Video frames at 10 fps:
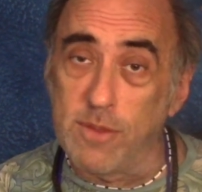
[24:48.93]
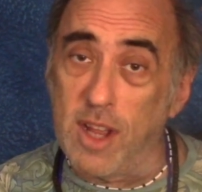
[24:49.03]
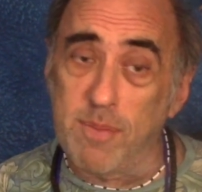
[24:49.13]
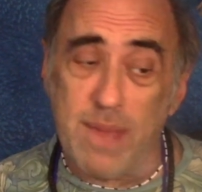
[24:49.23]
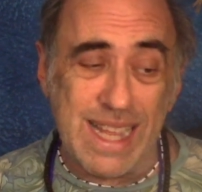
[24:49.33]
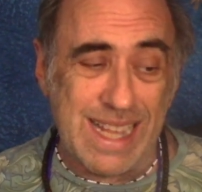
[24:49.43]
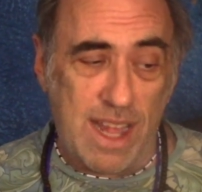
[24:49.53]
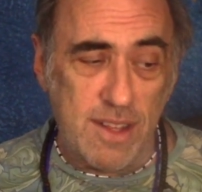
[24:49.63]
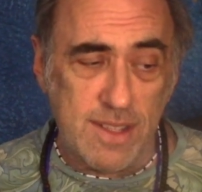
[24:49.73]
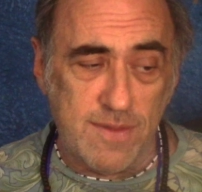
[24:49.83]
not by
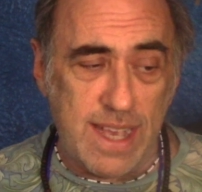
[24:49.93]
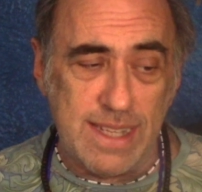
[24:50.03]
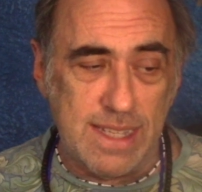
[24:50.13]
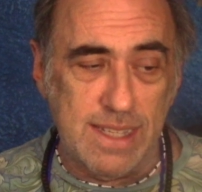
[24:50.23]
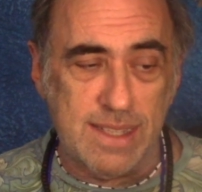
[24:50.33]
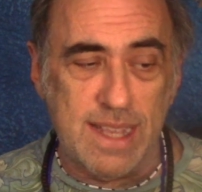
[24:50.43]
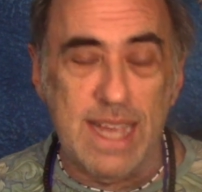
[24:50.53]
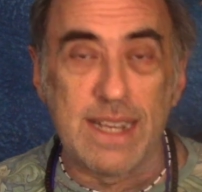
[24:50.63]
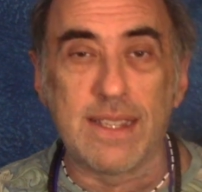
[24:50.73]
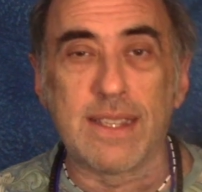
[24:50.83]
cultivating
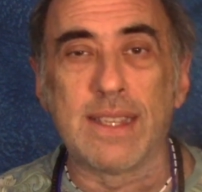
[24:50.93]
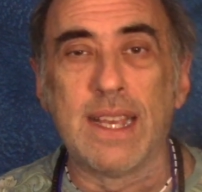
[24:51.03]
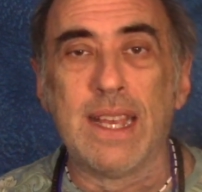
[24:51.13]
silence.